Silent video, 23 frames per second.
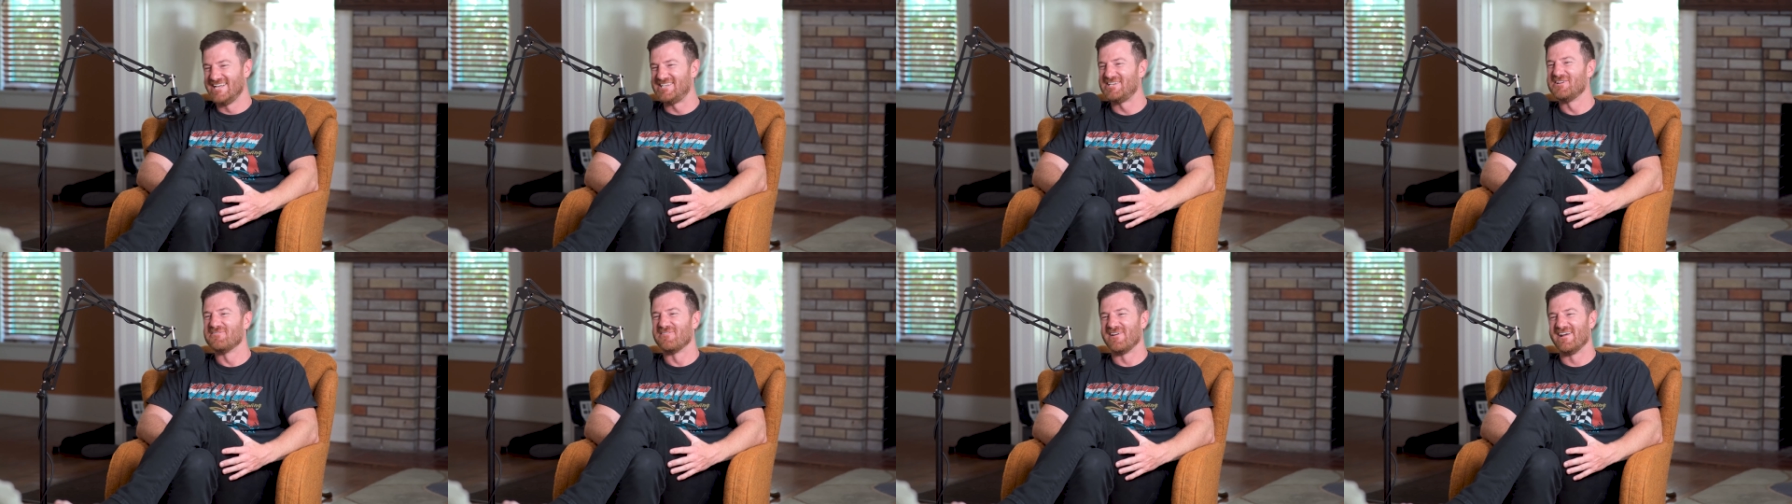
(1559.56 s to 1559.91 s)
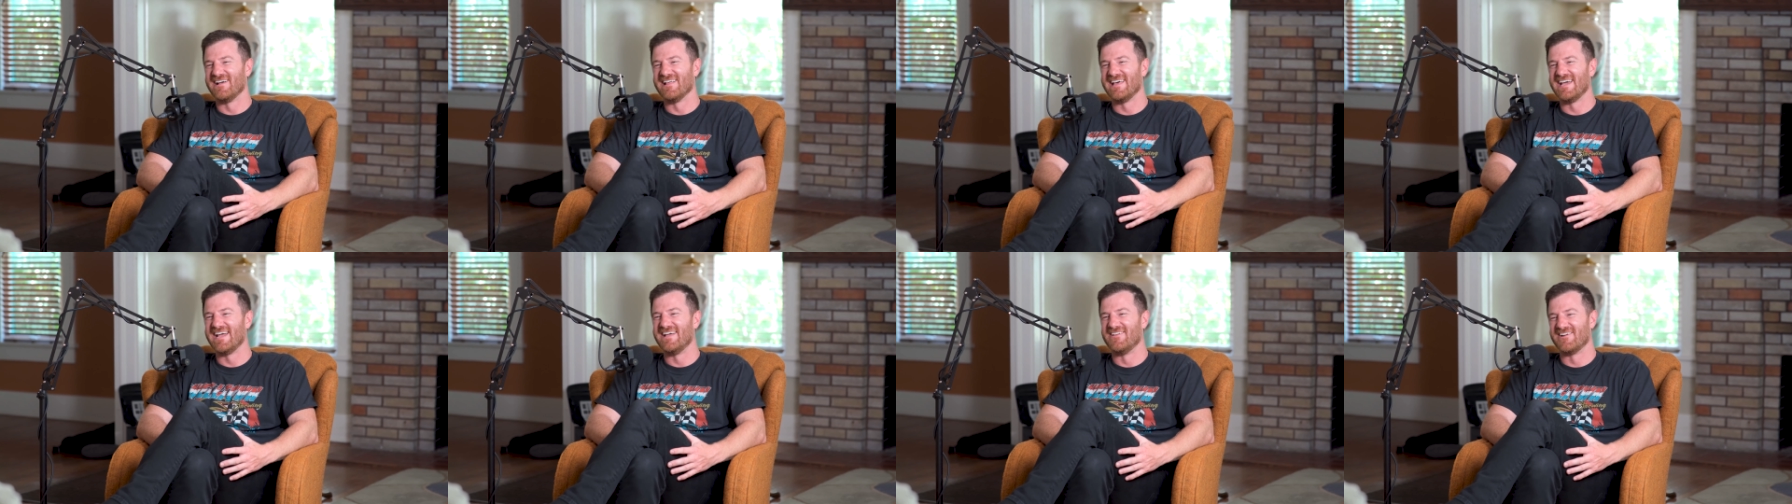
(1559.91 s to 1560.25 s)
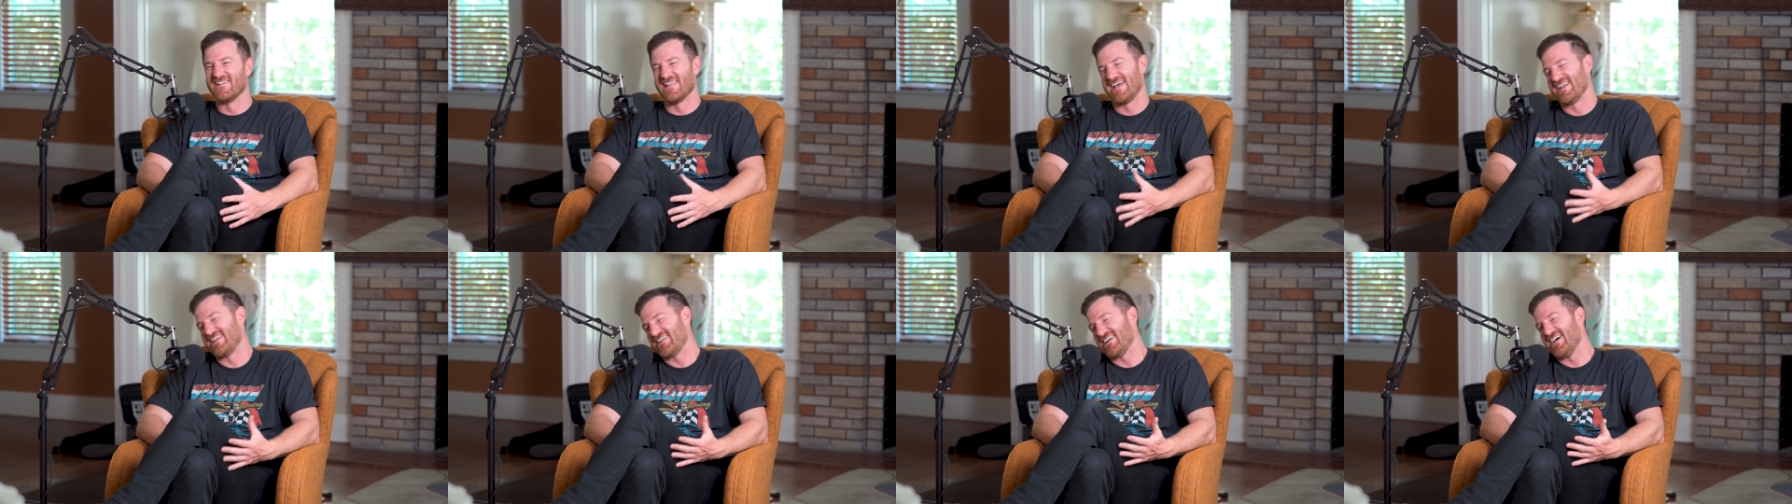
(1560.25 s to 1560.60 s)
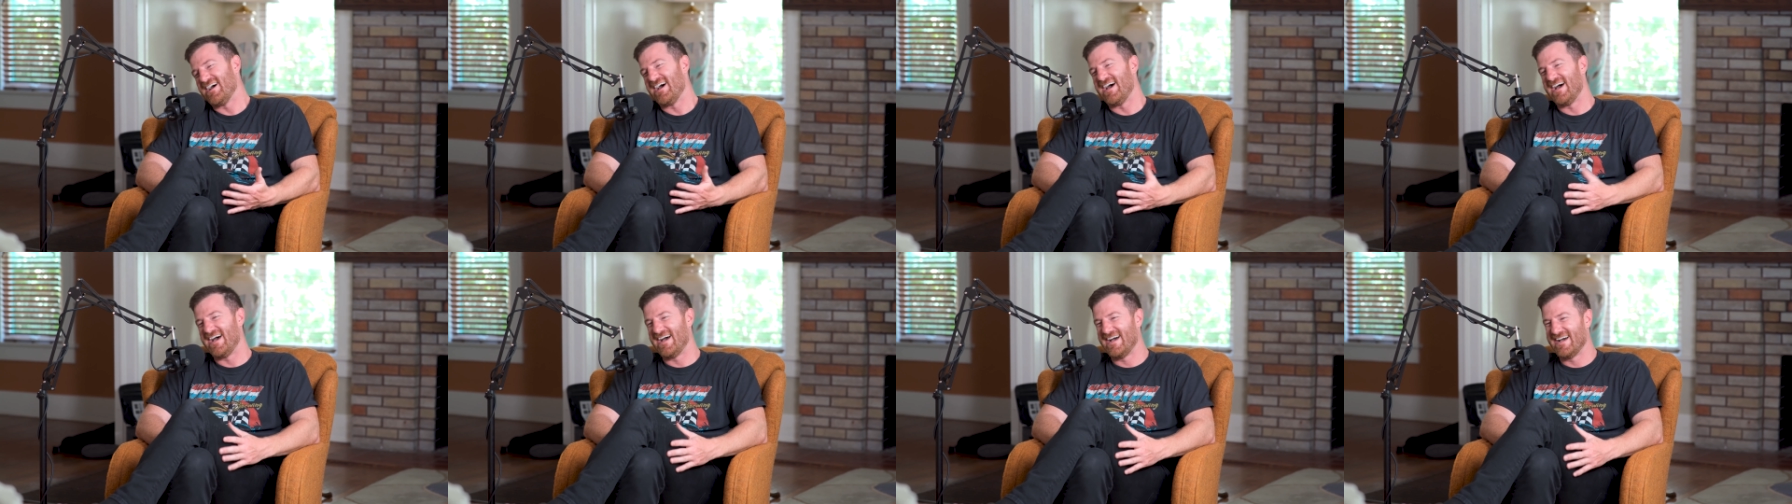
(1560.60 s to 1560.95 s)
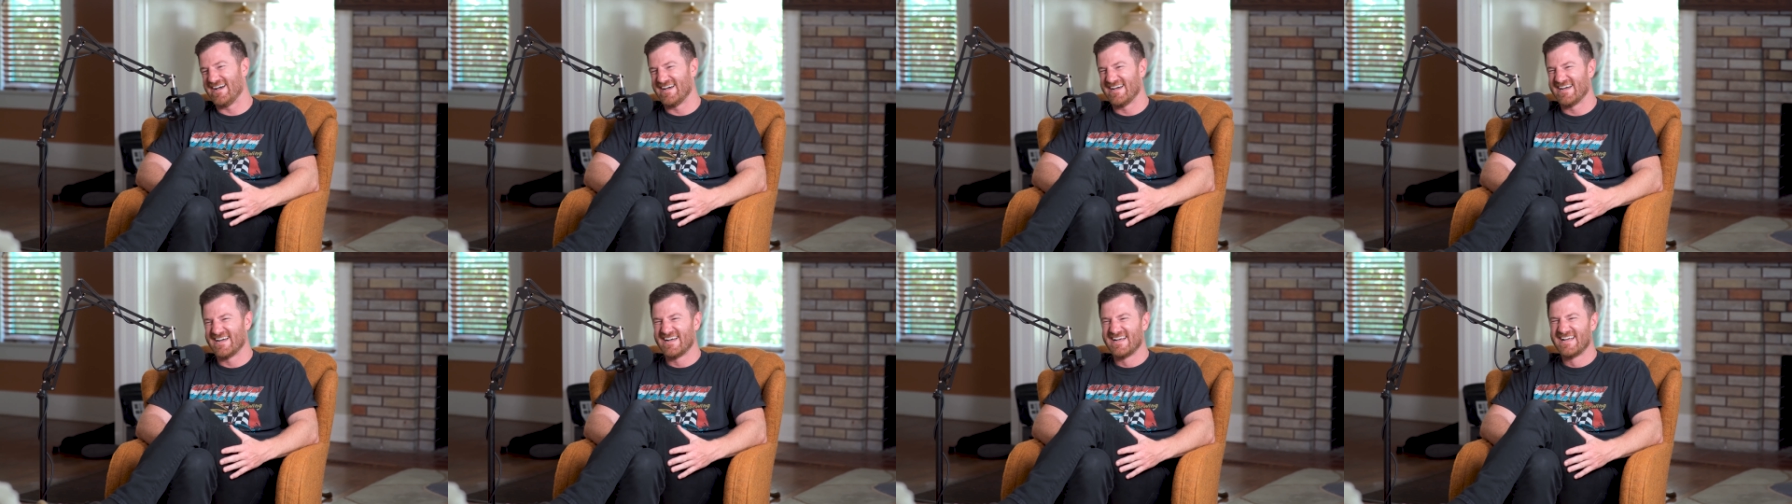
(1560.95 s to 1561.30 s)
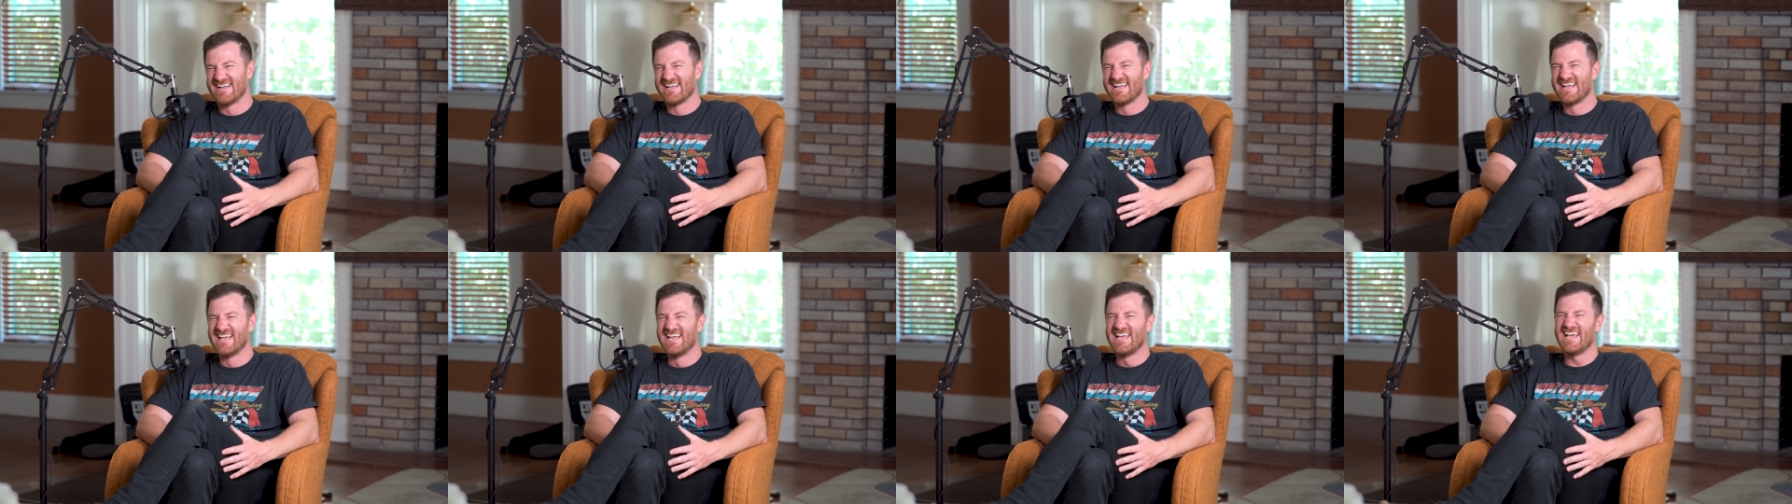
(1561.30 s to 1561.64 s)
Did you really? And they're yeah, like, yeah, uh. kind
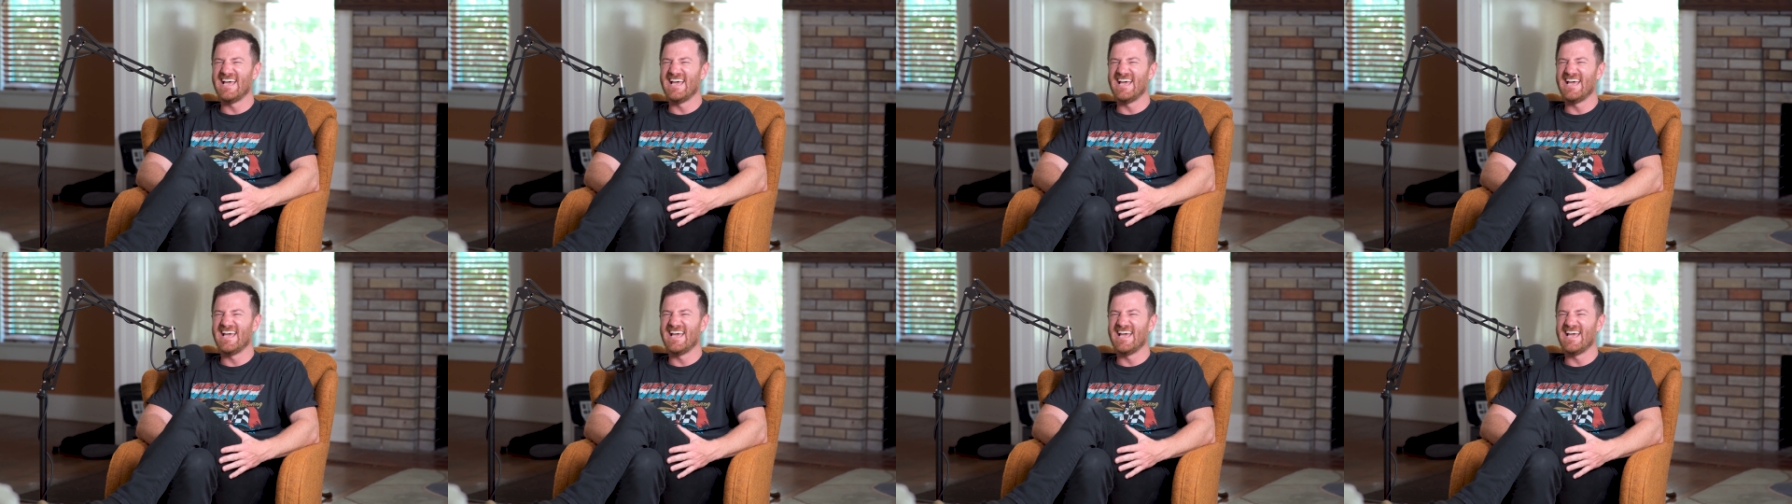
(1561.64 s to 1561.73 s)
of.